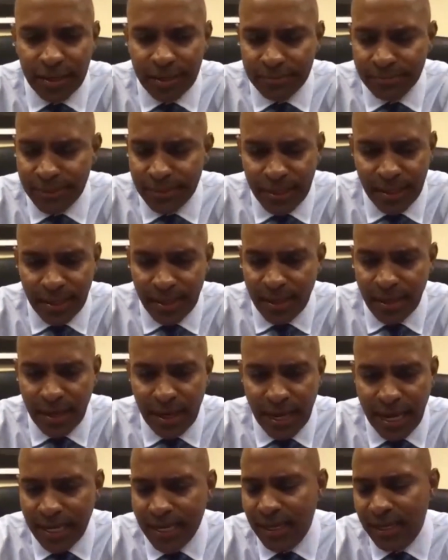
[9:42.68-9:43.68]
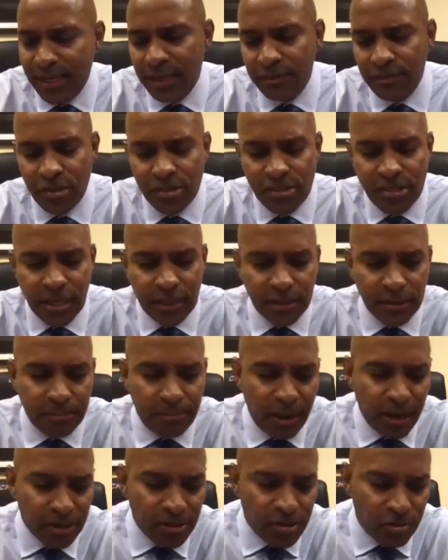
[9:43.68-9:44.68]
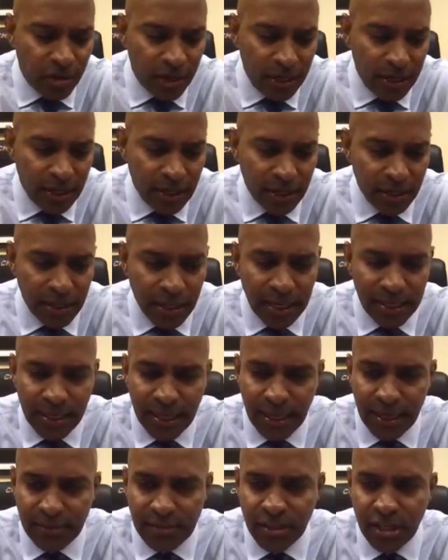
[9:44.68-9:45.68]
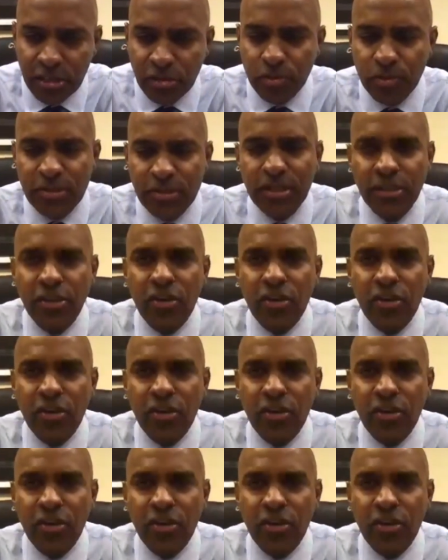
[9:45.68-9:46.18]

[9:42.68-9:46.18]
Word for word: I can give you check the box training and I can't touch what's in your heart.